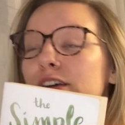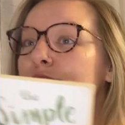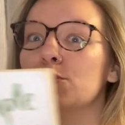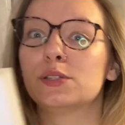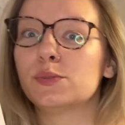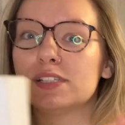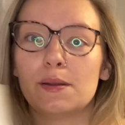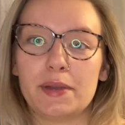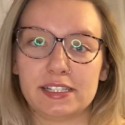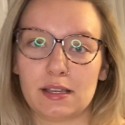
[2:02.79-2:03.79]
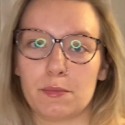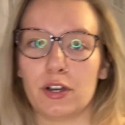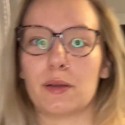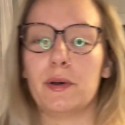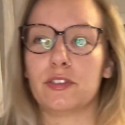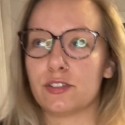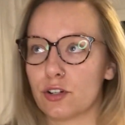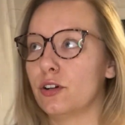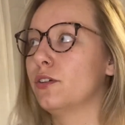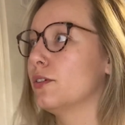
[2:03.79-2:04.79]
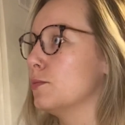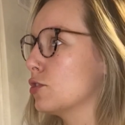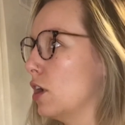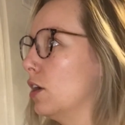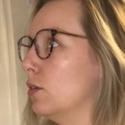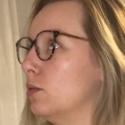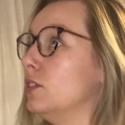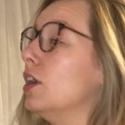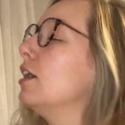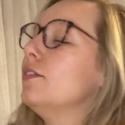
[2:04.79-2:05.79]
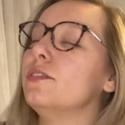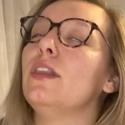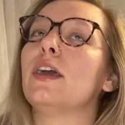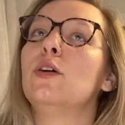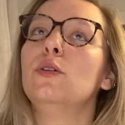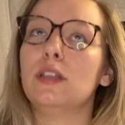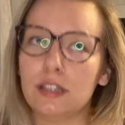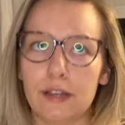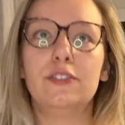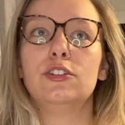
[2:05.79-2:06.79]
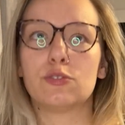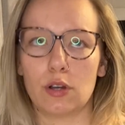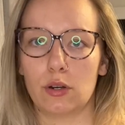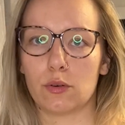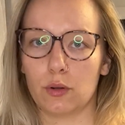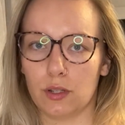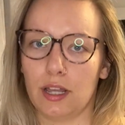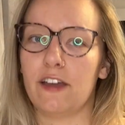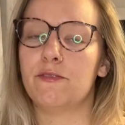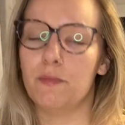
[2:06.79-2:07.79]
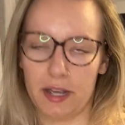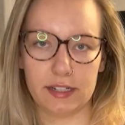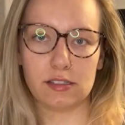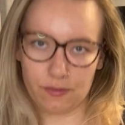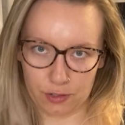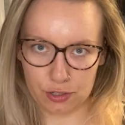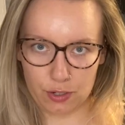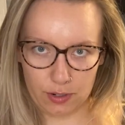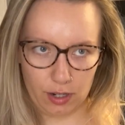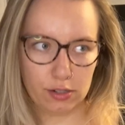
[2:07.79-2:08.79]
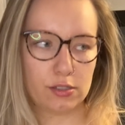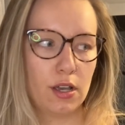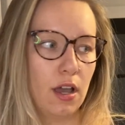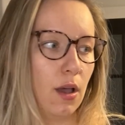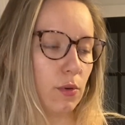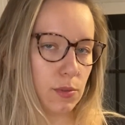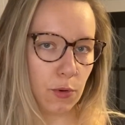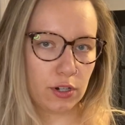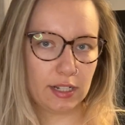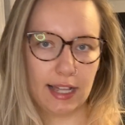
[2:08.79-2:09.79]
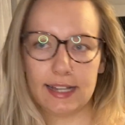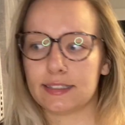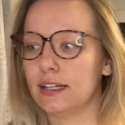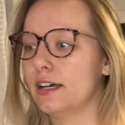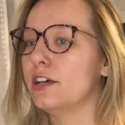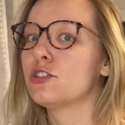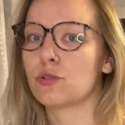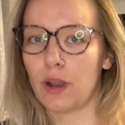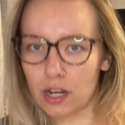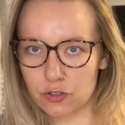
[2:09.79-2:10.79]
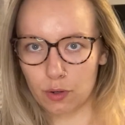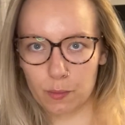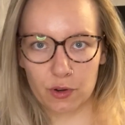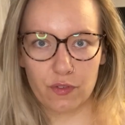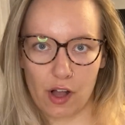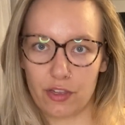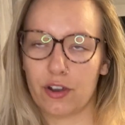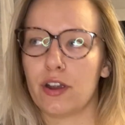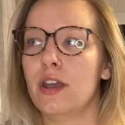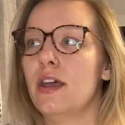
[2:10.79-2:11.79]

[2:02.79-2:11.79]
So this was an amazing book about this girl from Toronto, who lived in Toronto her whole life, minus the first 2 years, was born in Alaska, estranged from her father,